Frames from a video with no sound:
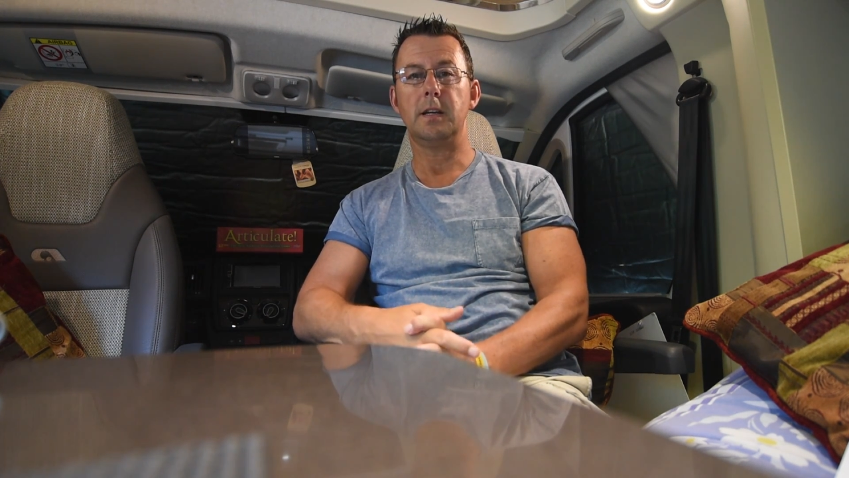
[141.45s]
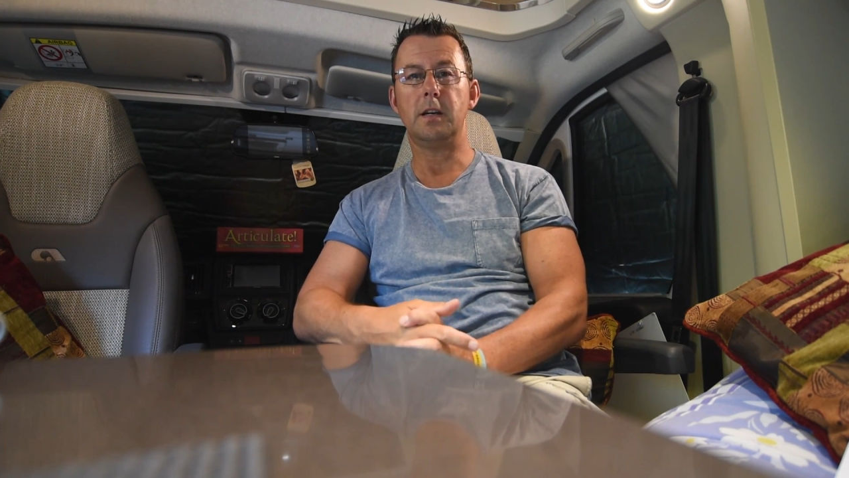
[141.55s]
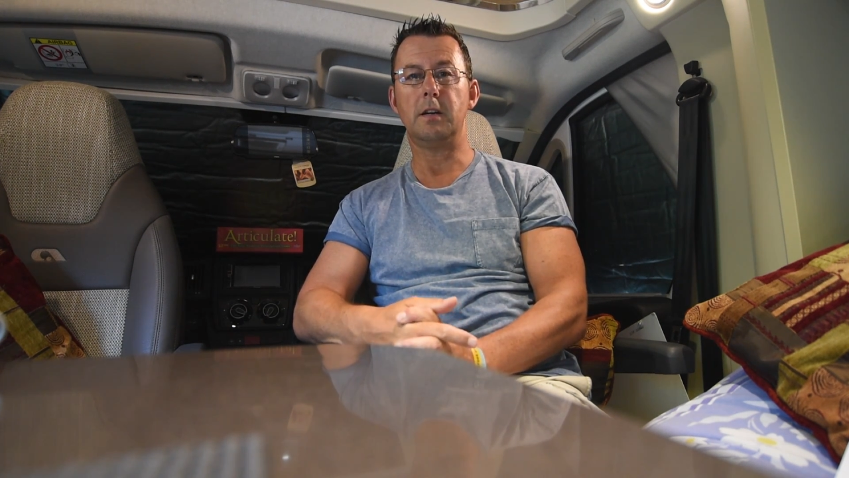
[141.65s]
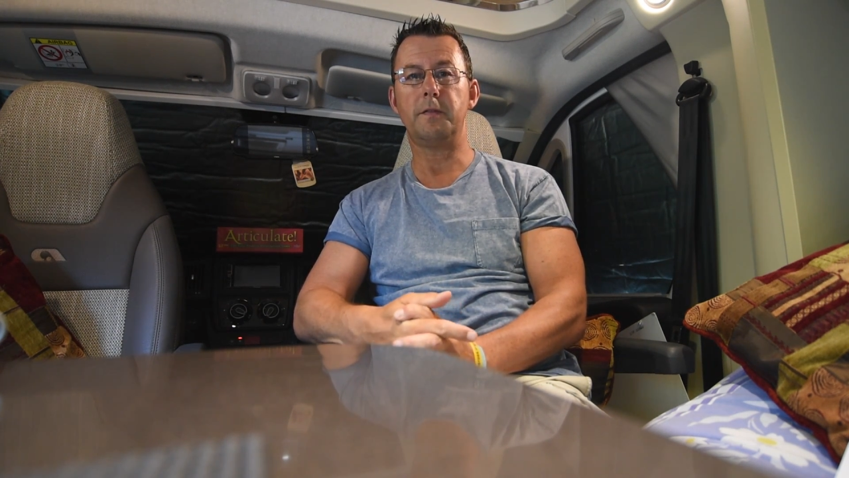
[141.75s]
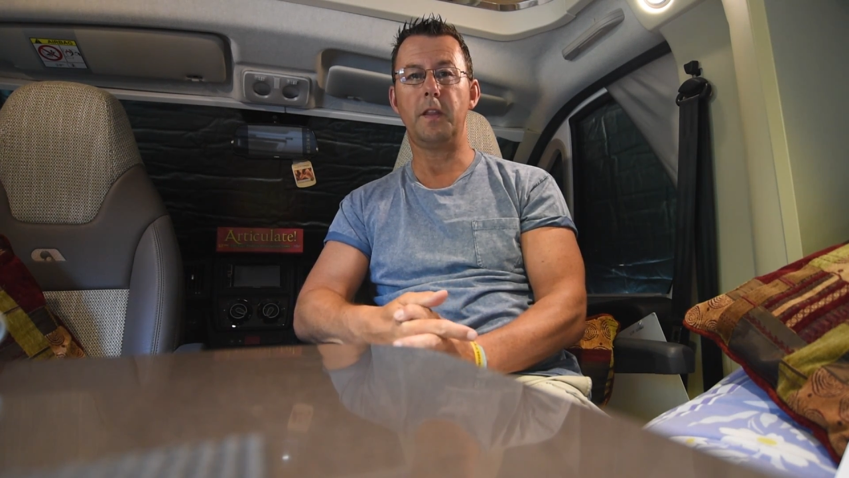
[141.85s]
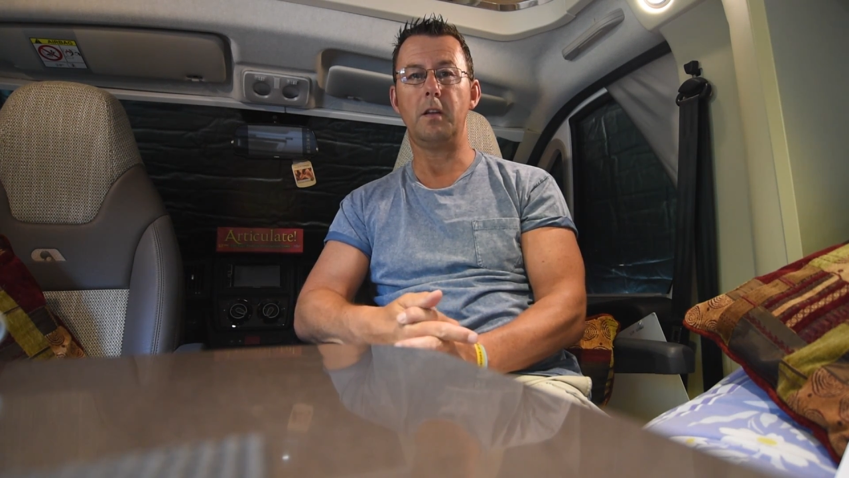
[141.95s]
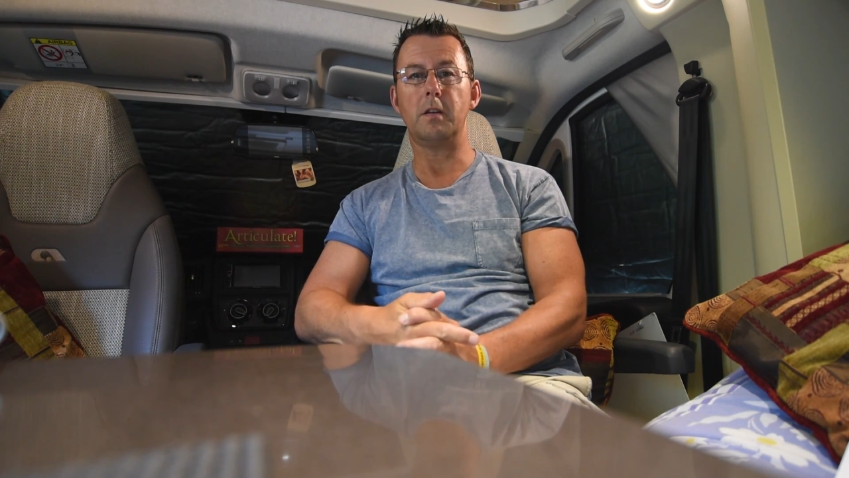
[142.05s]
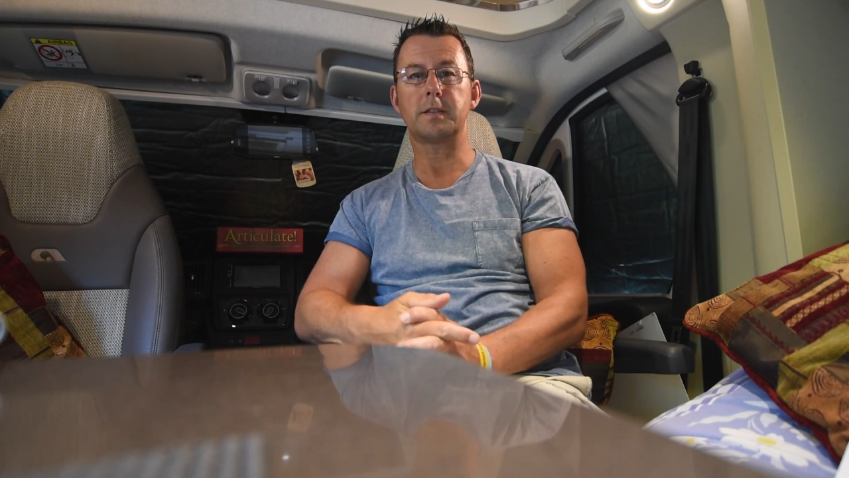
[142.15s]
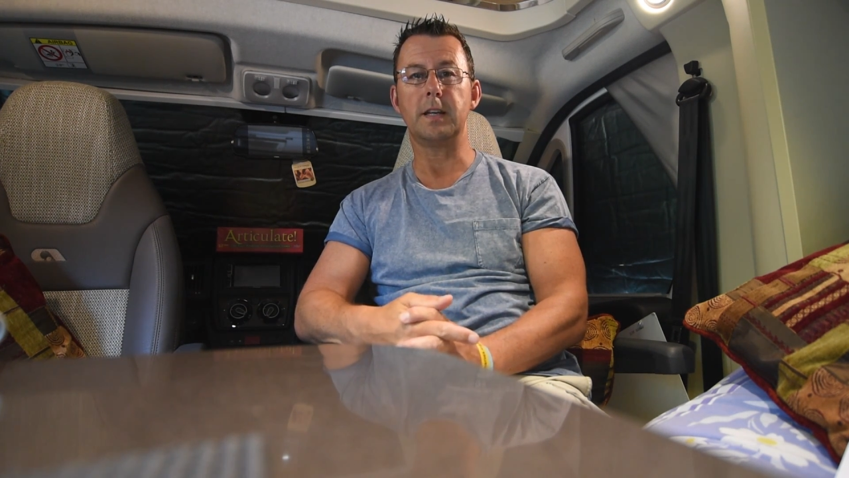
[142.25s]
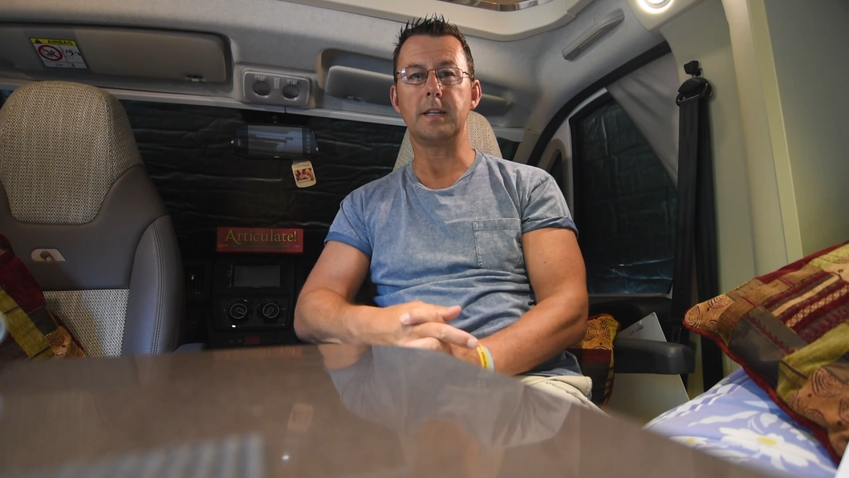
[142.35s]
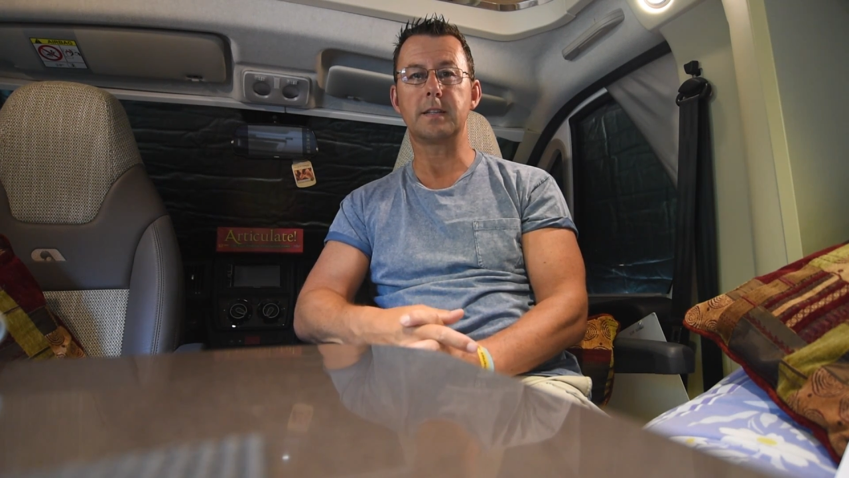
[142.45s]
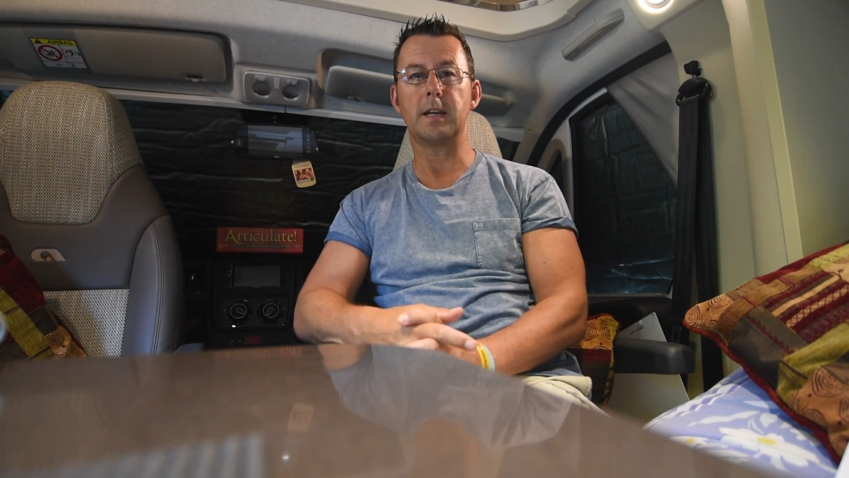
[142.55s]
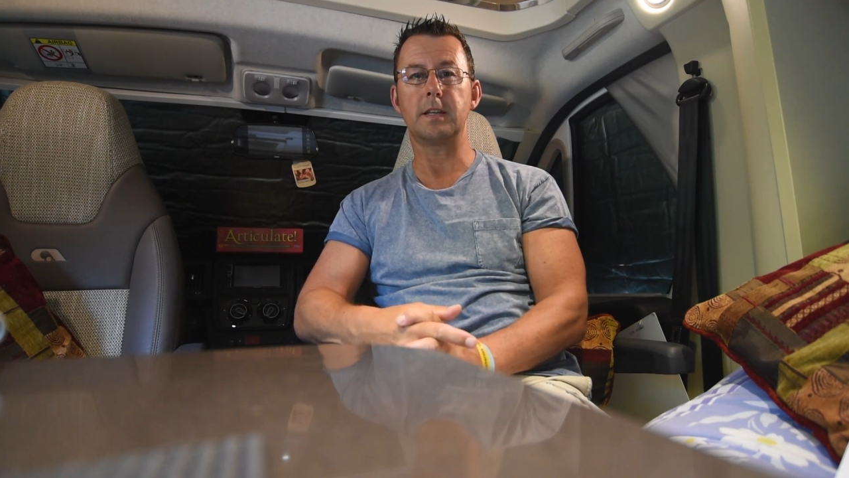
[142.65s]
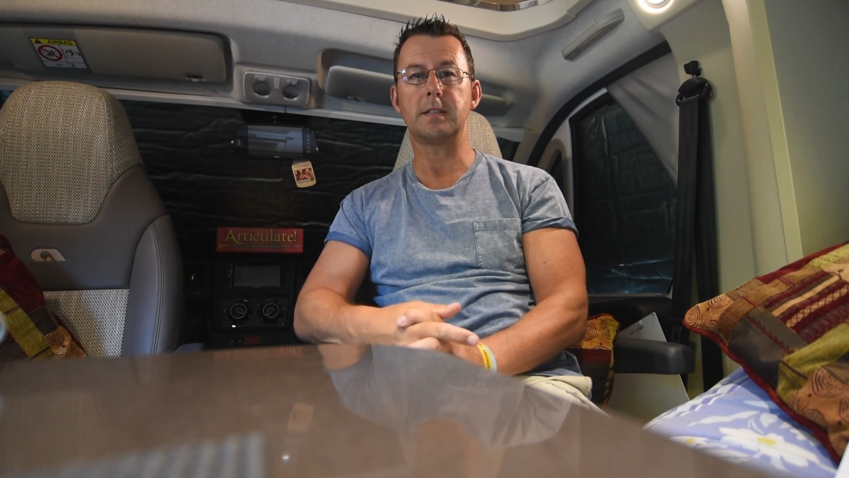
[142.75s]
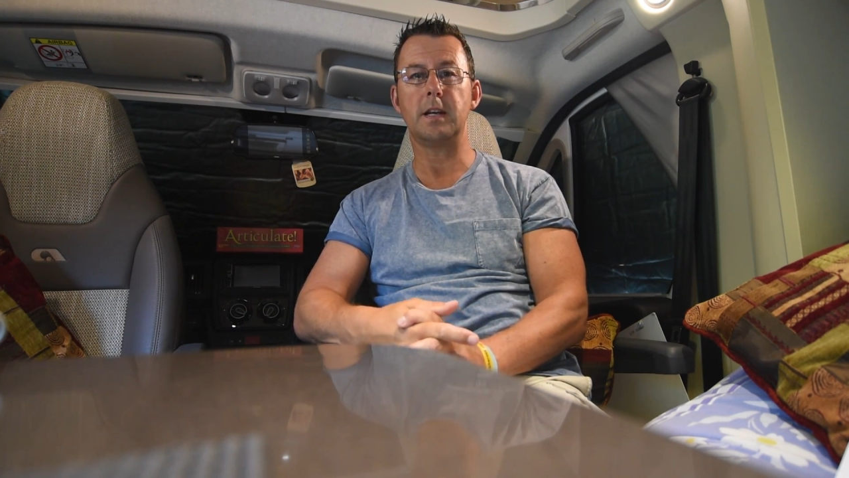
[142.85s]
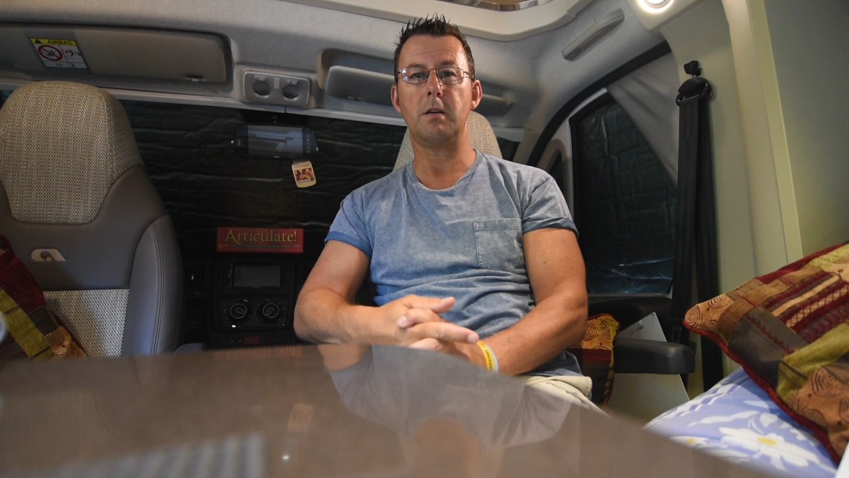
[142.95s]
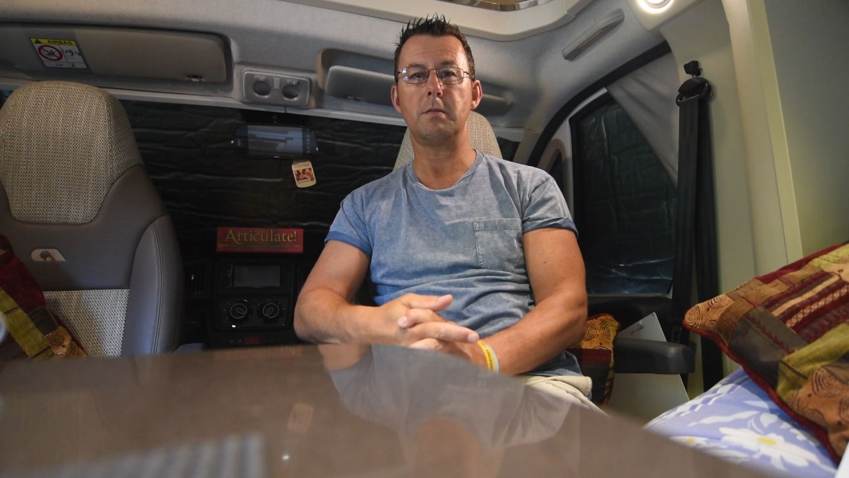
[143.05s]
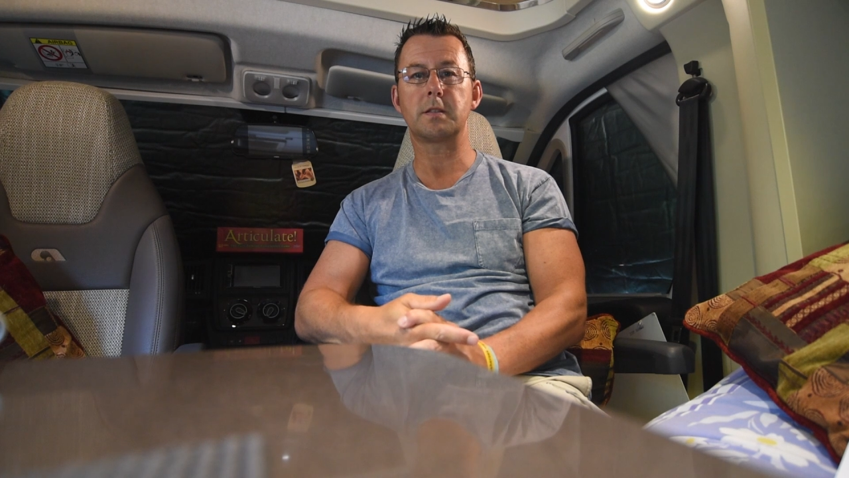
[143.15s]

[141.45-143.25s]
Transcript: for the last 8 days now.